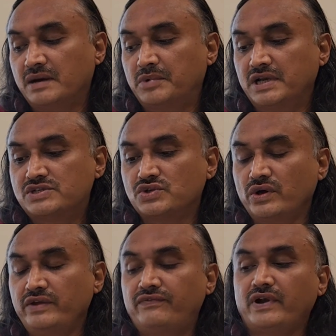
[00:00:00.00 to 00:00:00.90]
doubled. So
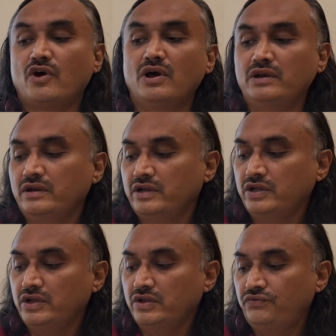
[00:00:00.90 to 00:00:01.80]
if at all,
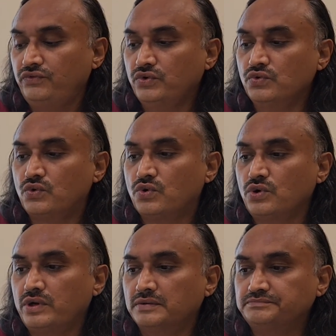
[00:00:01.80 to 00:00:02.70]
if you
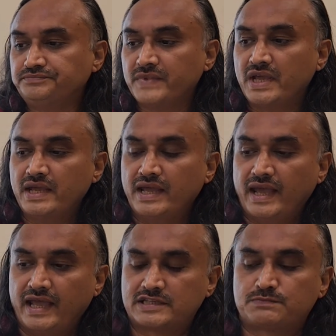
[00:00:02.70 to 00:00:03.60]
could
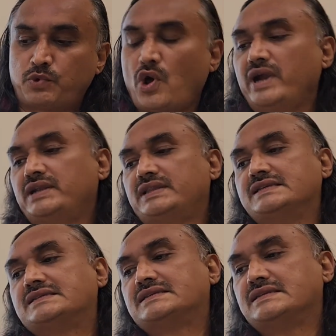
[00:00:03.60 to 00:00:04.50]
exploit
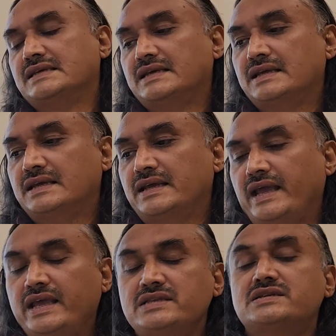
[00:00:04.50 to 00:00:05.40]
this
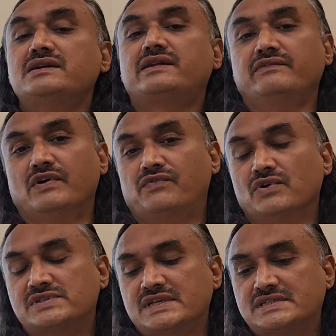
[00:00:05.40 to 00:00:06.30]
ancient river
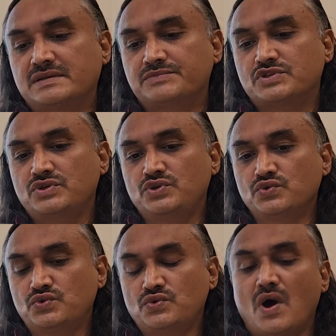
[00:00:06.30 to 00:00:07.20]
flow systems,
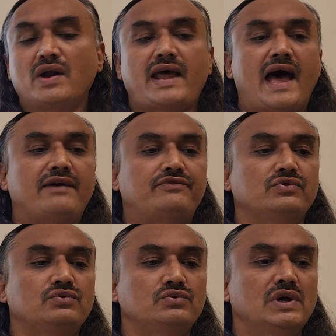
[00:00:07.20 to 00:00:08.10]
you do not have
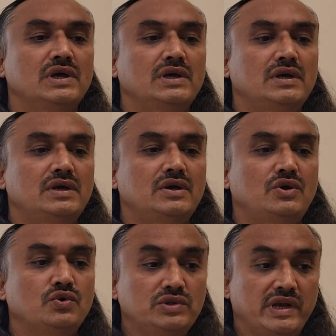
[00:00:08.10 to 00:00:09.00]
to
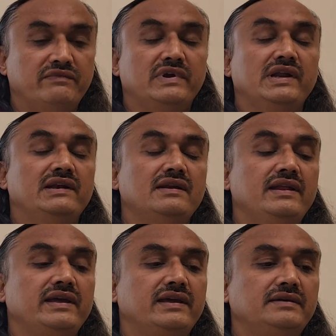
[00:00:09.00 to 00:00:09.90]
do the river
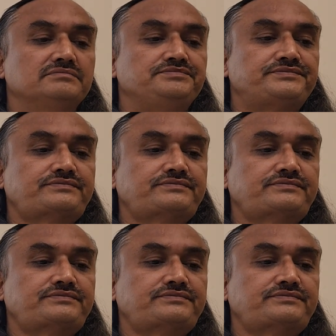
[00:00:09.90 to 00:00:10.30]
interlinking